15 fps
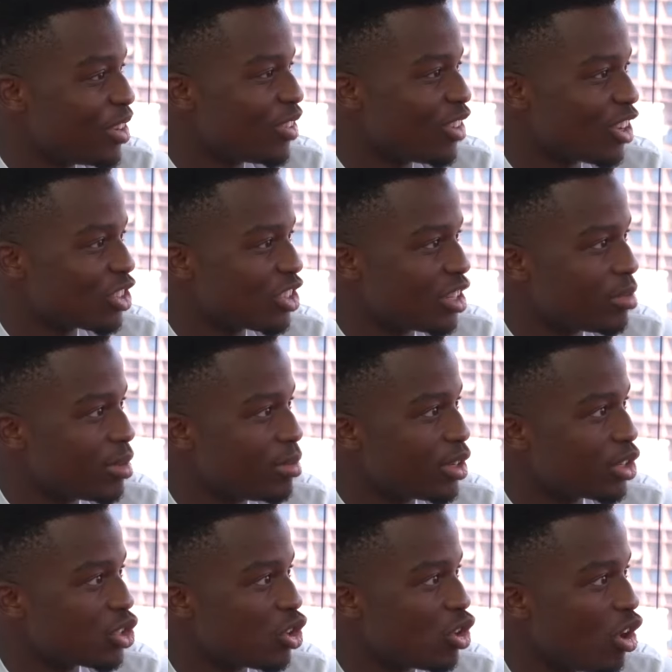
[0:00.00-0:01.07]
never lost
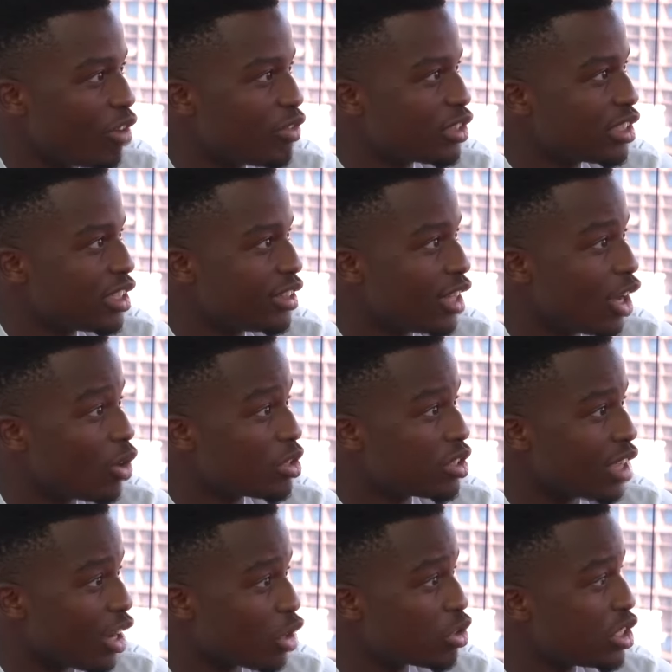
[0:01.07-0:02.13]
Namibia. So obviously,
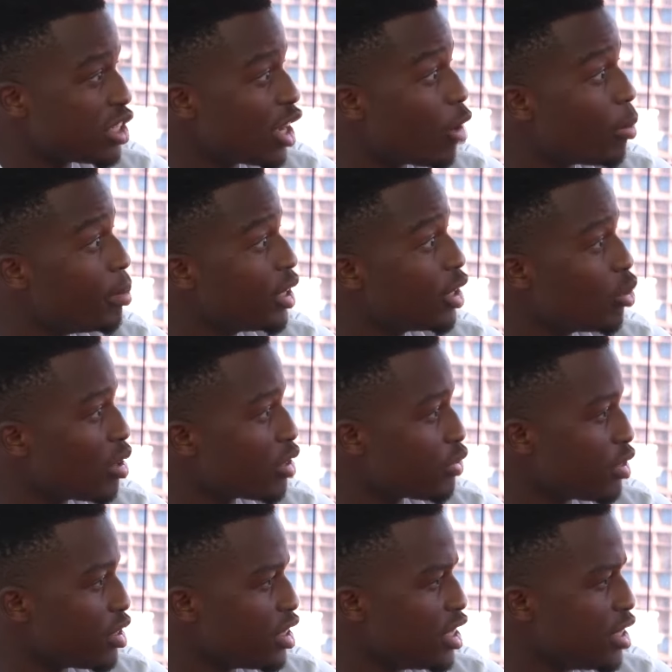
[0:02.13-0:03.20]
I could see how big it was
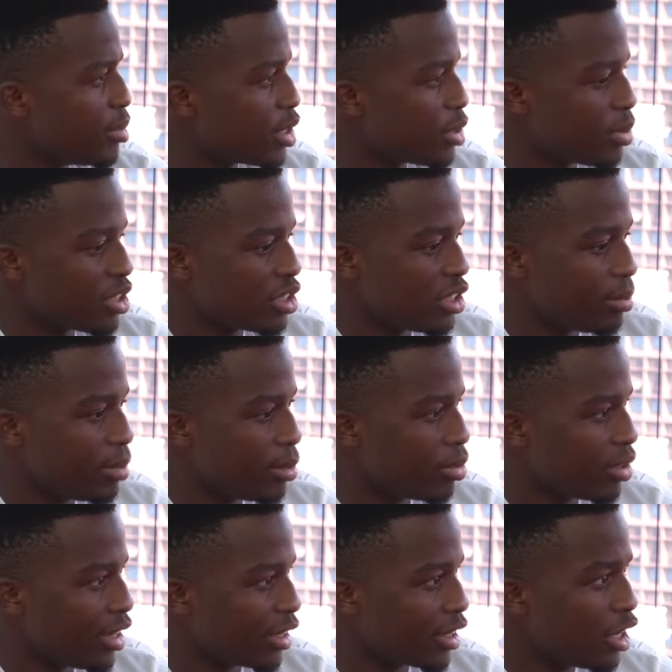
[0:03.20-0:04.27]
for the team, especially
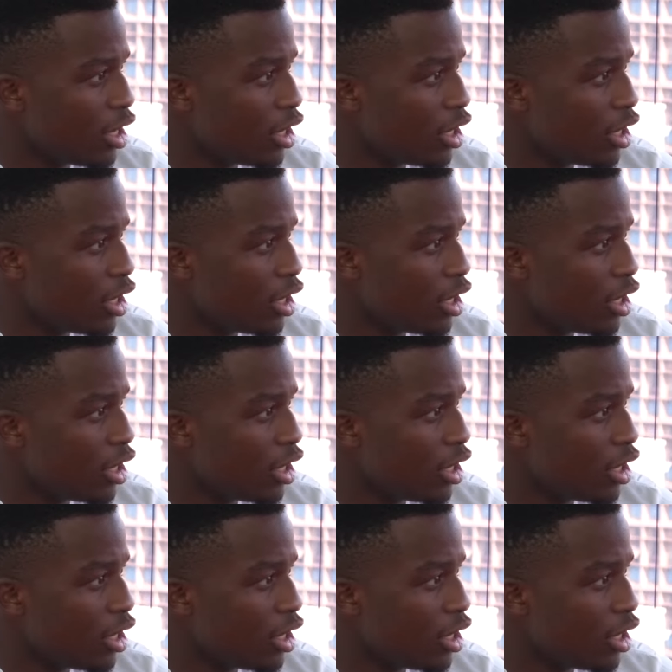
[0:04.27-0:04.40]
people like